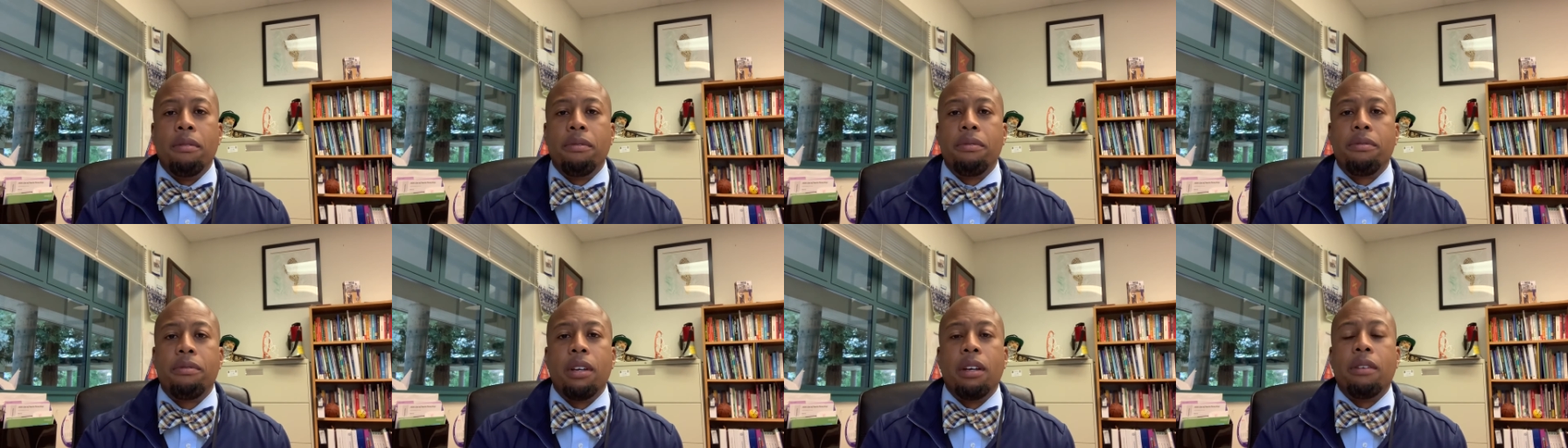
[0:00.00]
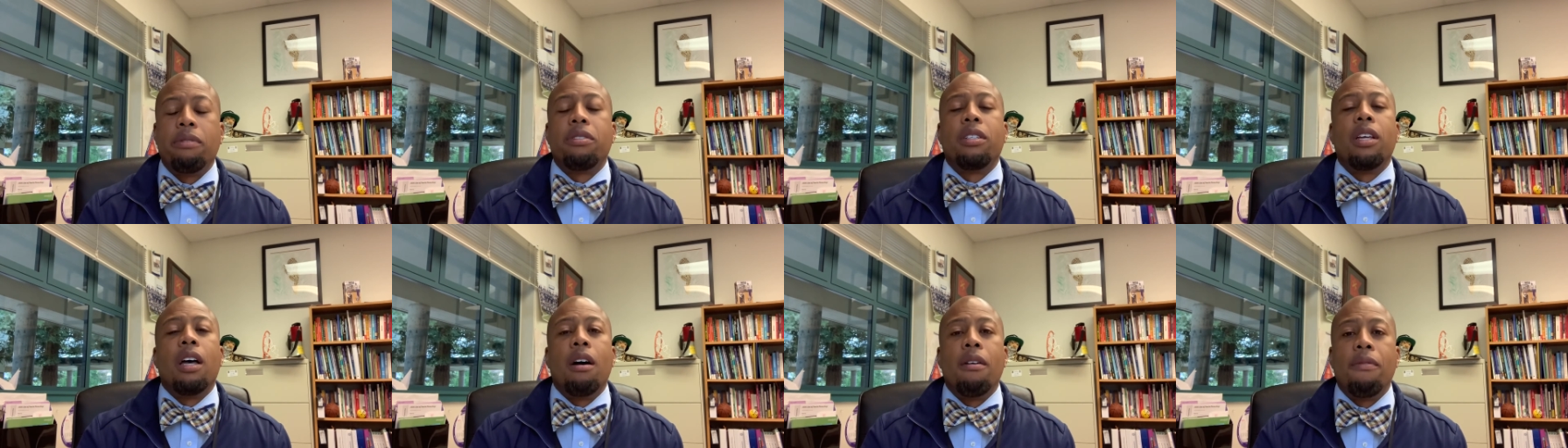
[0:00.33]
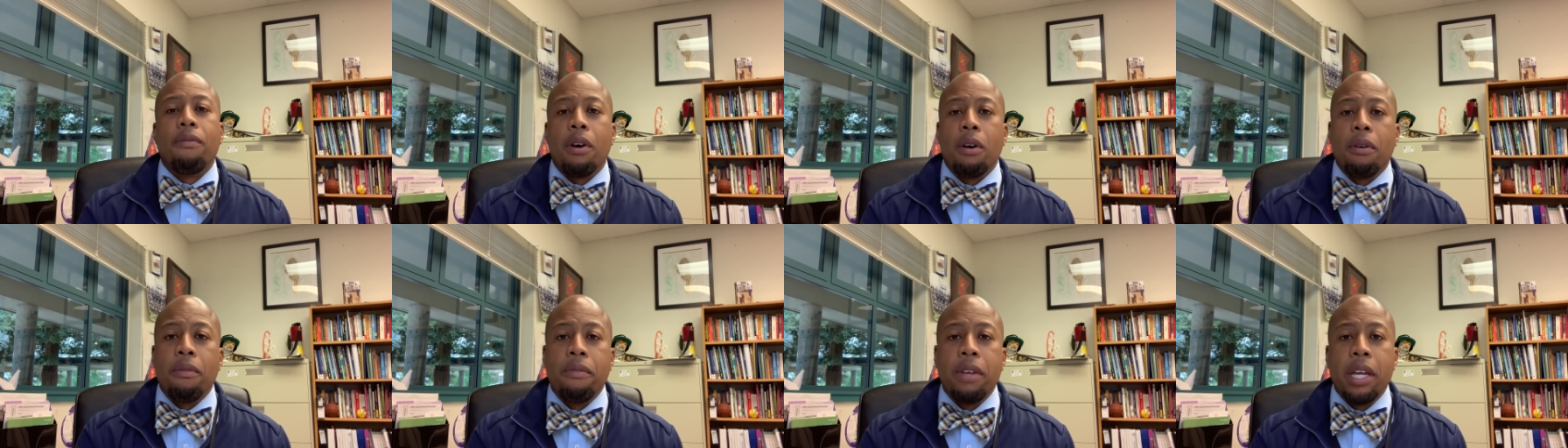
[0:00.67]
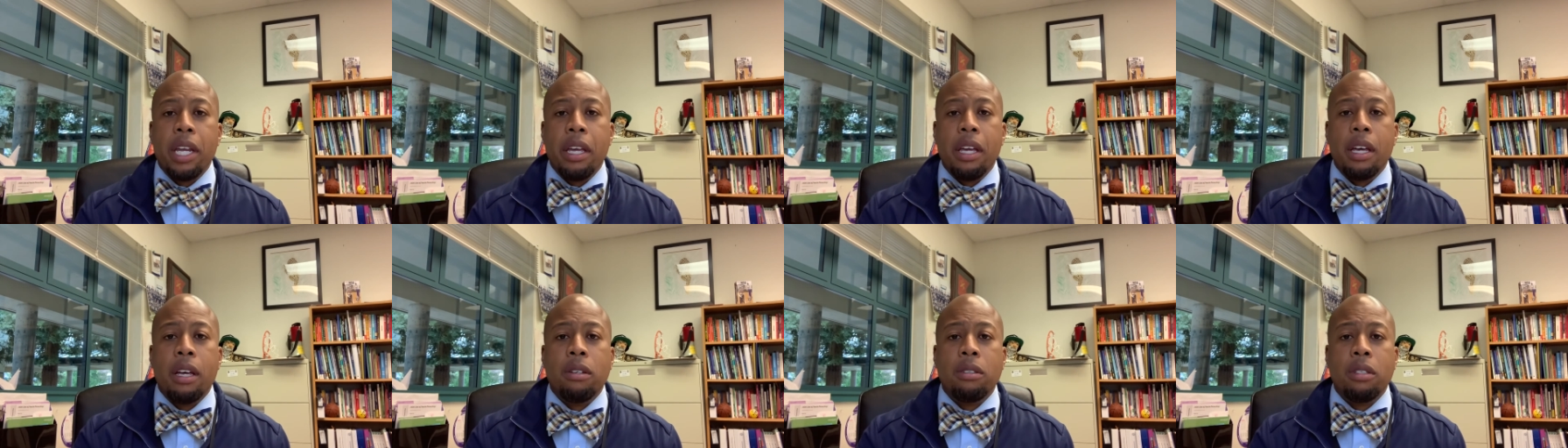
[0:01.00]
of cell phone
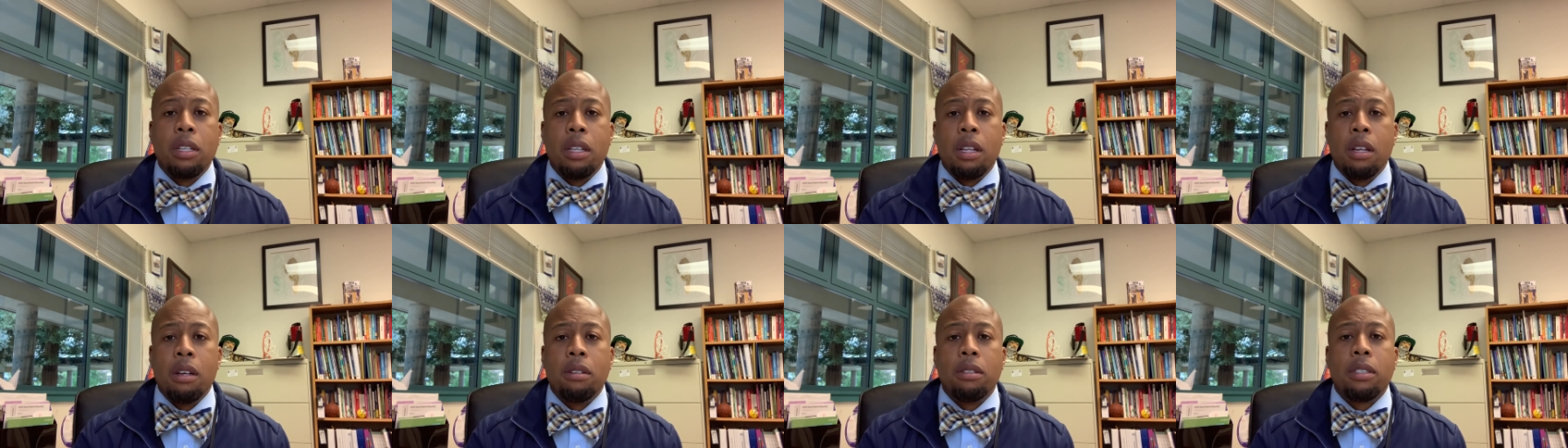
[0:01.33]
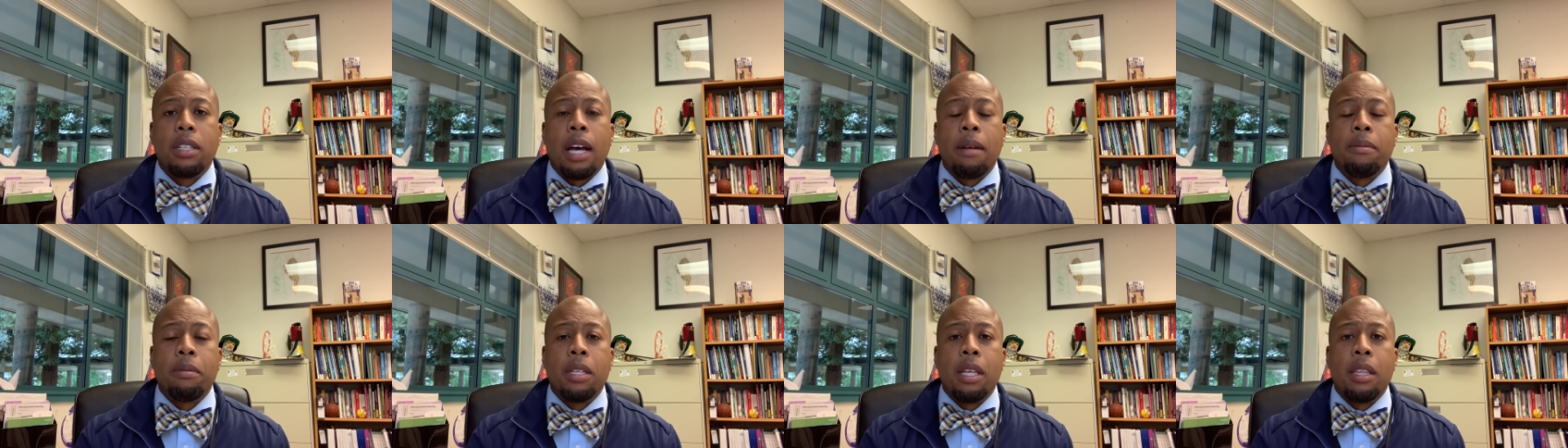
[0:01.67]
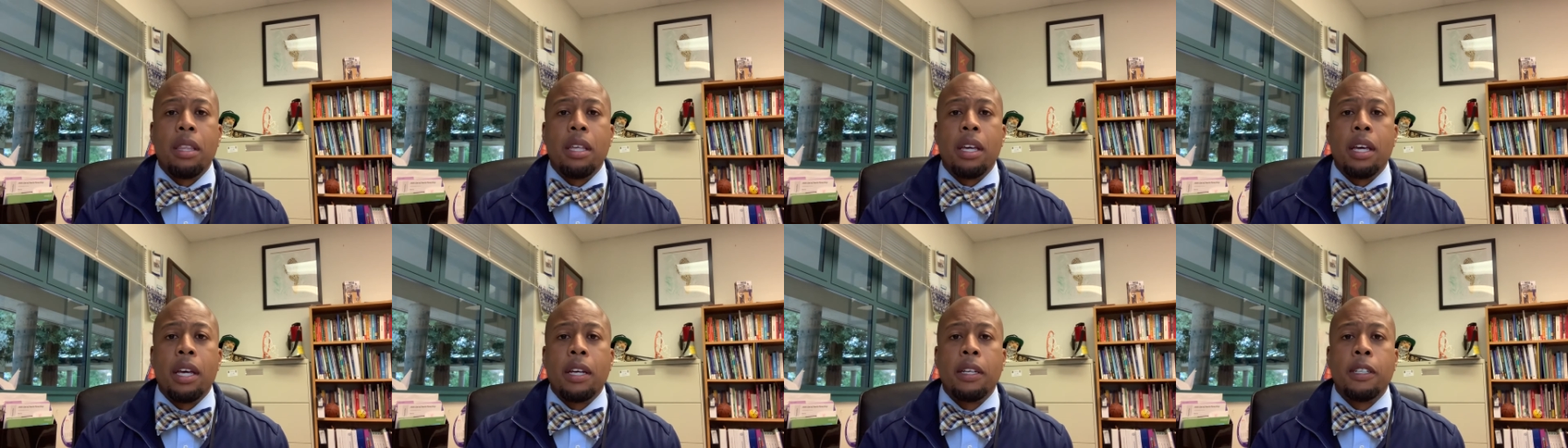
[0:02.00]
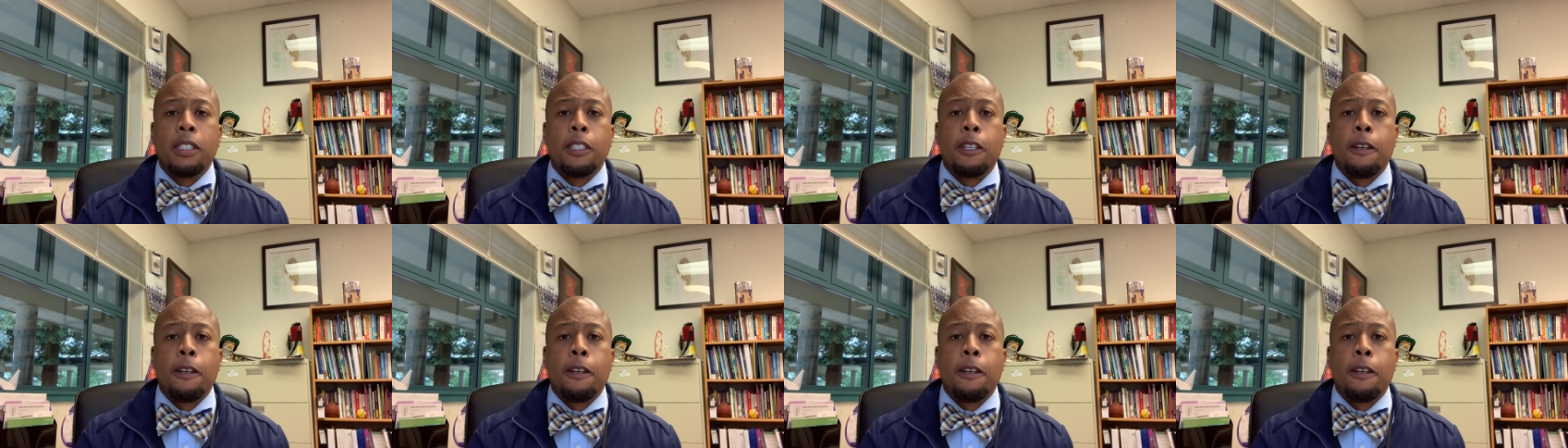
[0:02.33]
videos and those types of things.